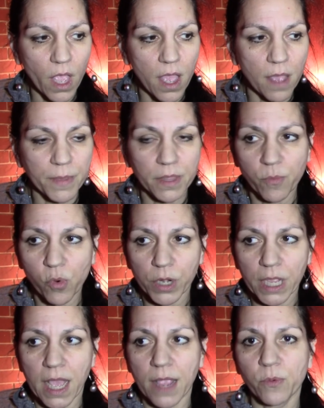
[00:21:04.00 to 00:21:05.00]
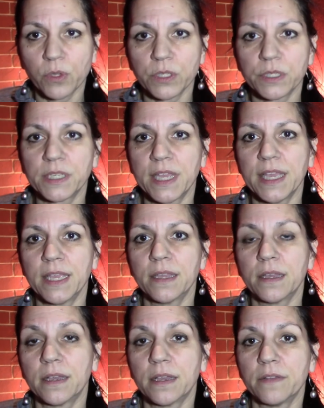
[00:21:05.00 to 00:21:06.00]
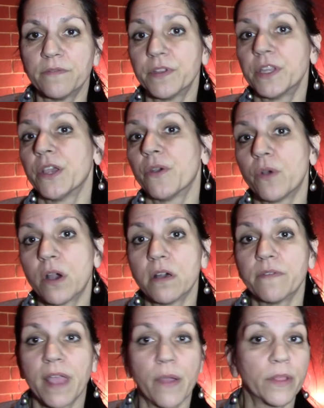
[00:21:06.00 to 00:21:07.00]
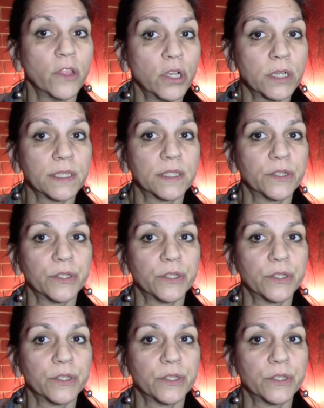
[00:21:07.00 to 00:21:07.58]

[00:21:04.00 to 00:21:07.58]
Um, in the morning, I will take a video of how it looks.